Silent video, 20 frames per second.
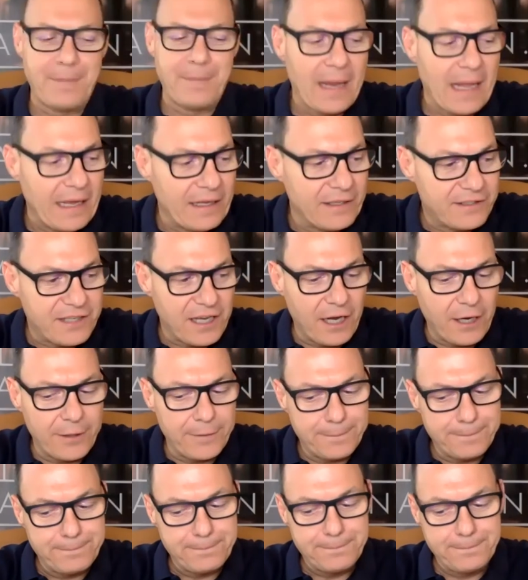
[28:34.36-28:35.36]
And
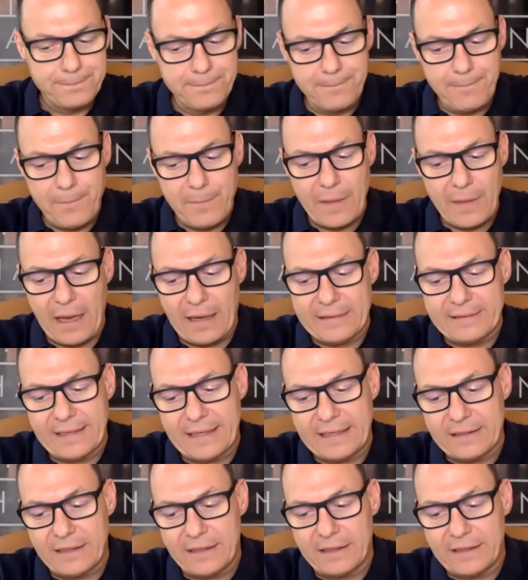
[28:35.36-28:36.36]
so I
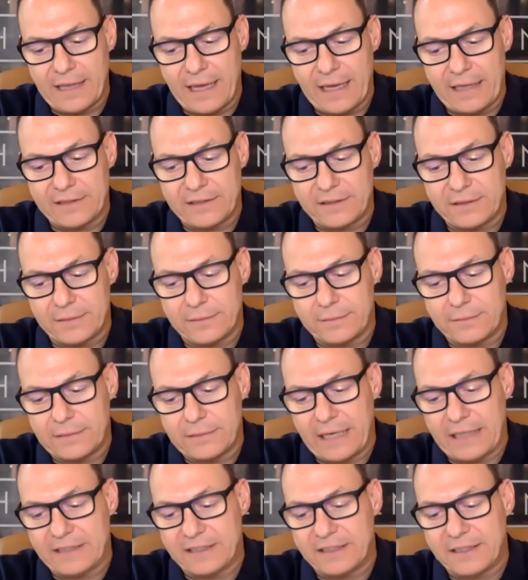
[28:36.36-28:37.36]
think that's
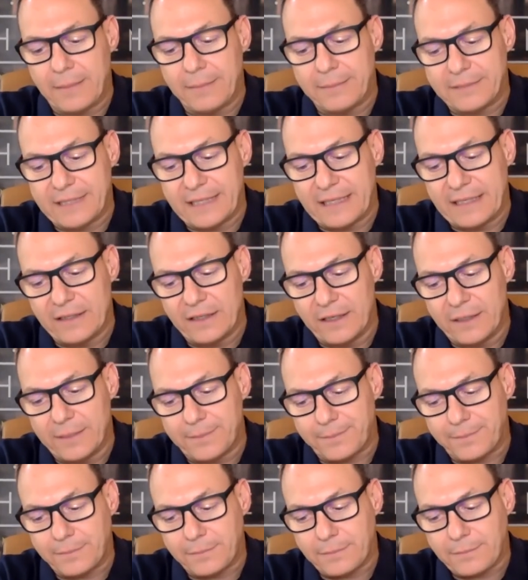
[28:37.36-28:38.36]
something that
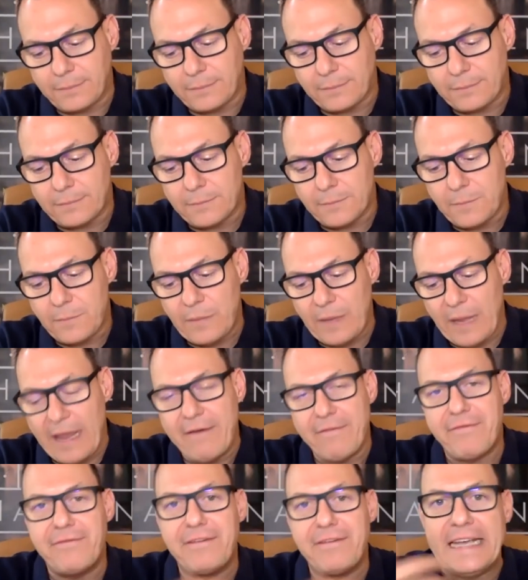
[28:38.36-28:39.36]

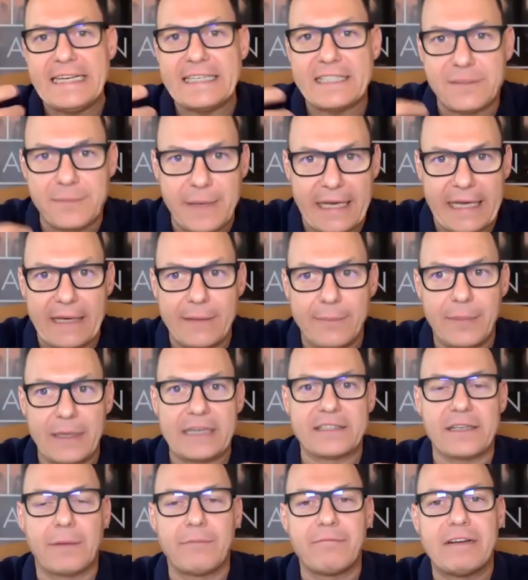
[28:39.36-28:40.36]
it feeds me,
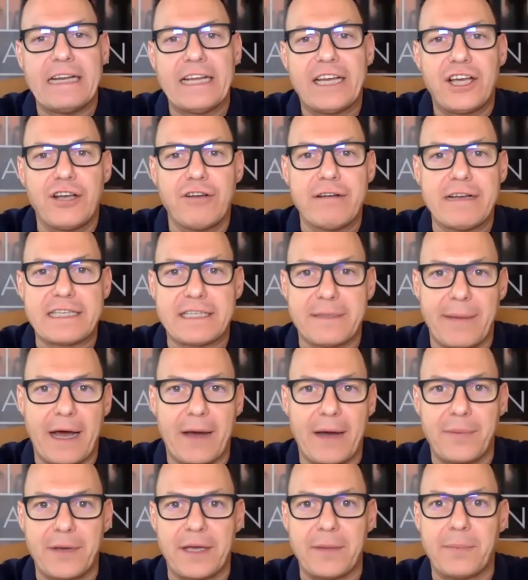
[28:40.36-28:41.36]
because I'm really curious
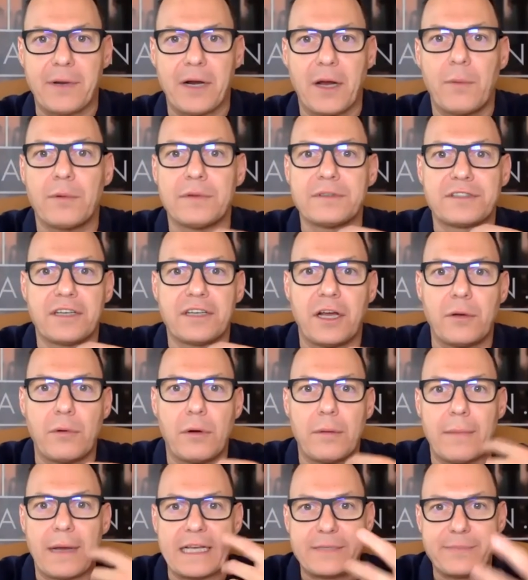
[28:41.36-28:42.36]
about people. I want to know
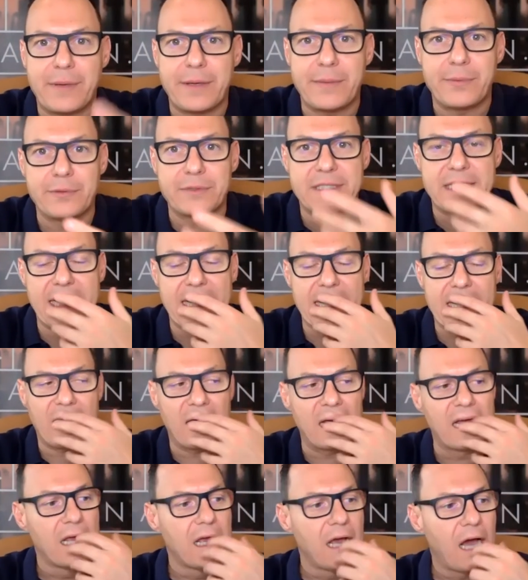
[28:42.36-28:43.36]
what makes people tick.
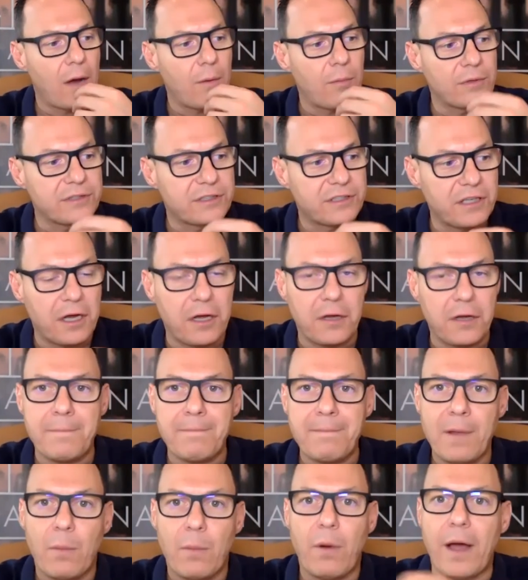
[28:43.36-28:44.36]
I want to know
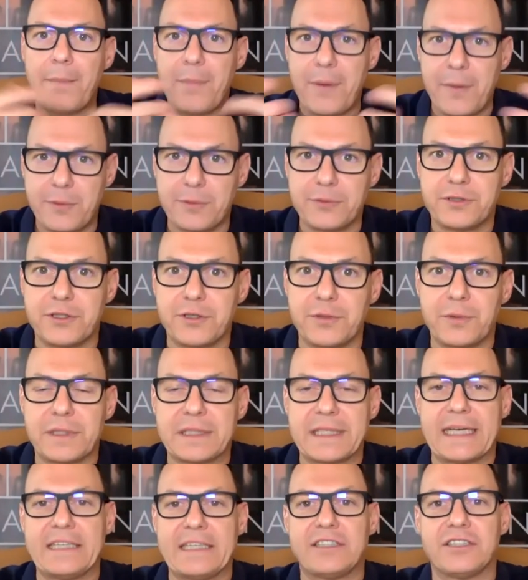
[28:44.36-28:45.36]
why people do what
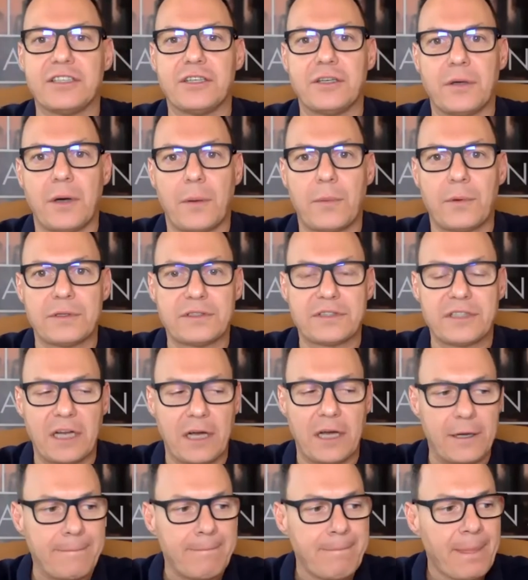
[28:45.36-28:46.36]
they do. I want to
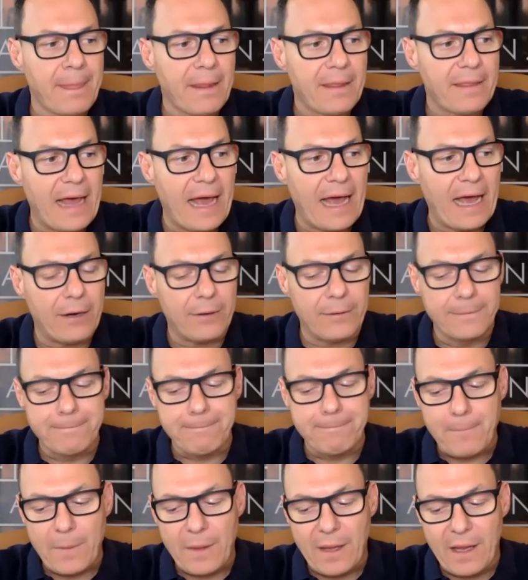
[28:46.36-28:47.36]
know how,
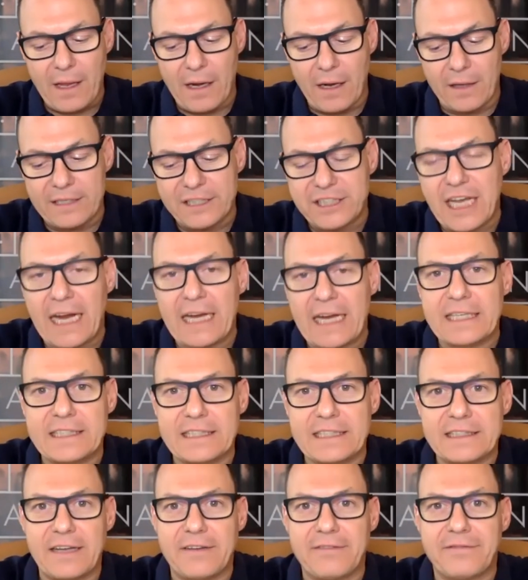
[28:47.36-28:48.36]
you know, the
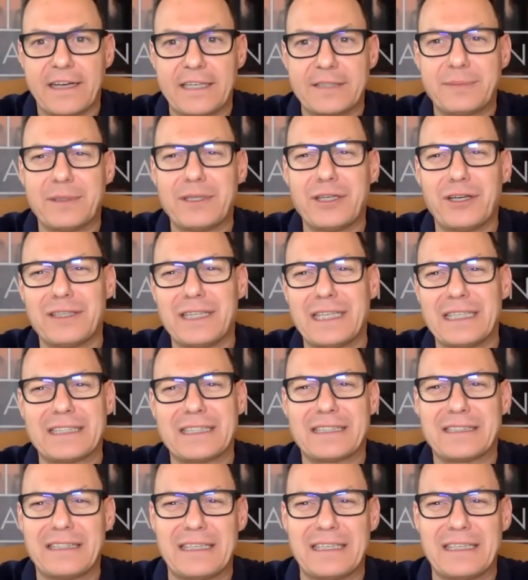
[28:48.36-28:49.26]
challenges they face, but not this